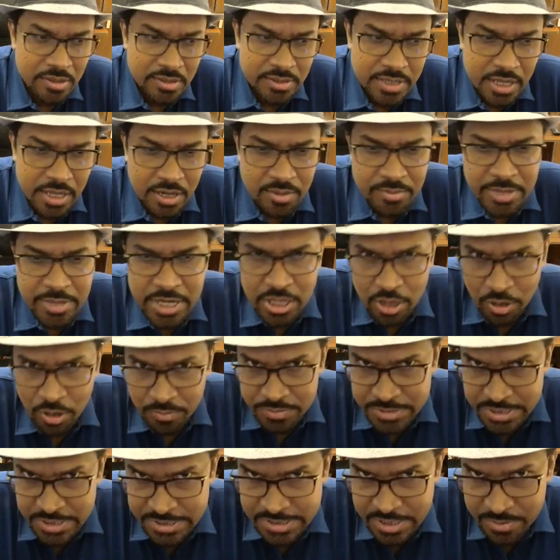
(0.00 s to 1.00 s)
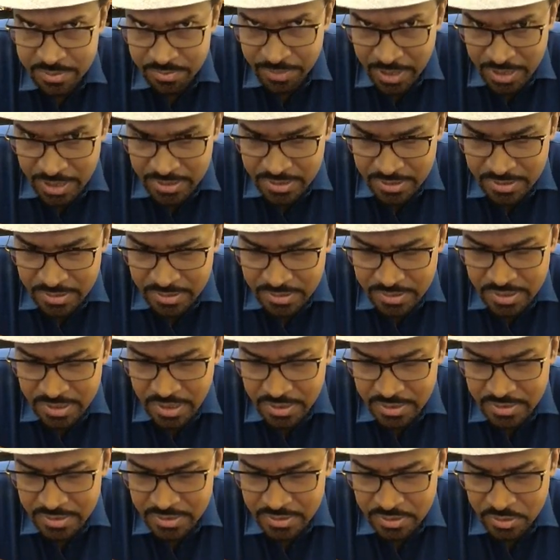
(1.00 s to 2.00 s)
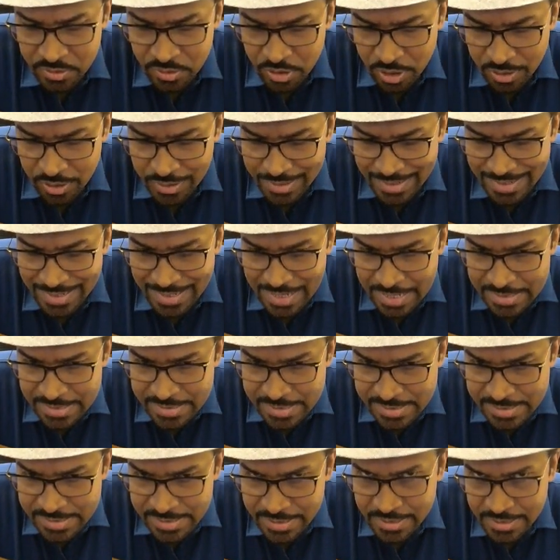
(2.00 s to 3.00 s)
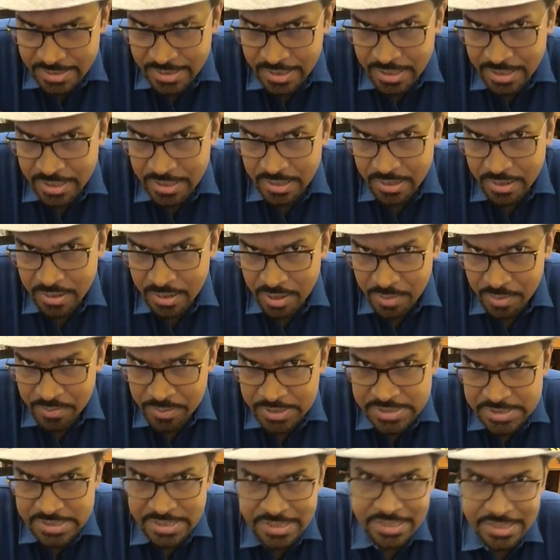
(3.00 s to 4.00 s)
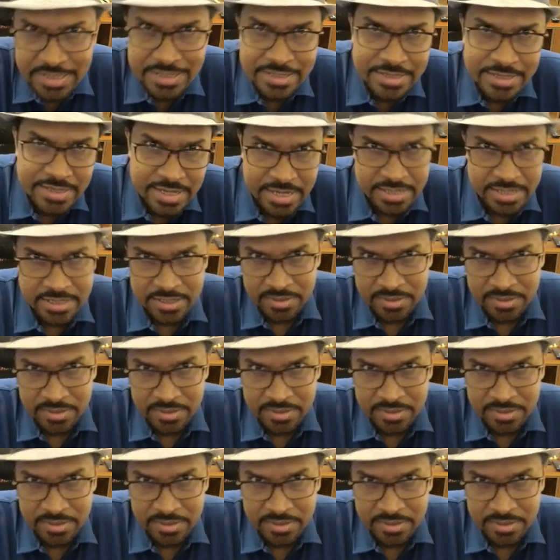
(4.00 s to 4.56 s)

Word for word: are many objects in python that do not necessarily represent data